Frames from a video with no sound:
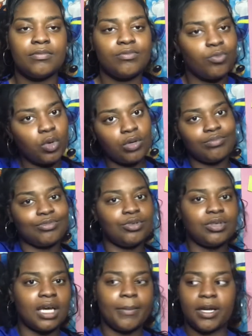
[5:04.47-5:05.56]
well, you
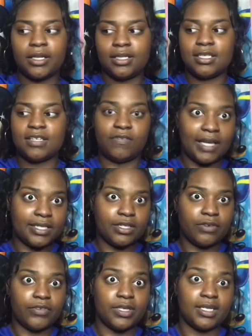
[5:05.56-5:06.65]
think about it, this is a flat
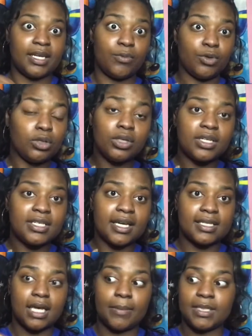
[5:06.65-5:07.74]
surface, and then when you look the second
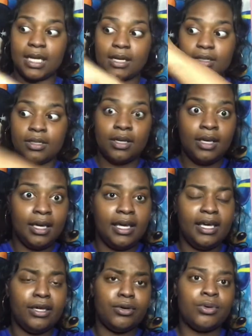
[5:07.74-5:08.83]
time, it's like a
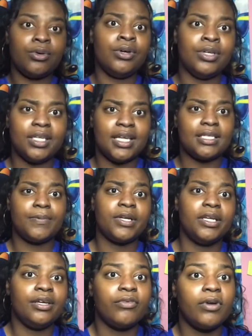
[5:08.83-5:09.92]
hill. That's pretty
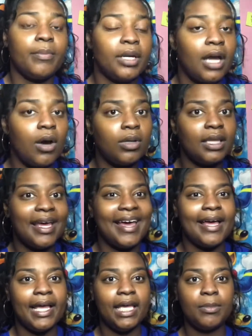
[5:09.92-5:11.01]
different. But not only that,
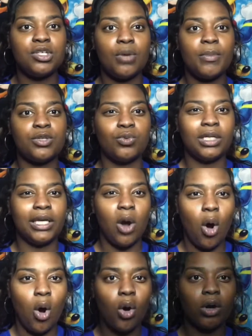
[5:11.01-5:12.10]
a hematoma is really
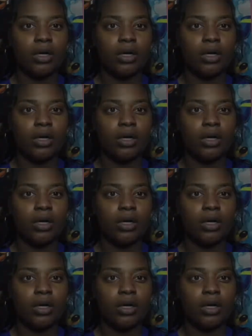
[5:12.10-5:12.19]
hard.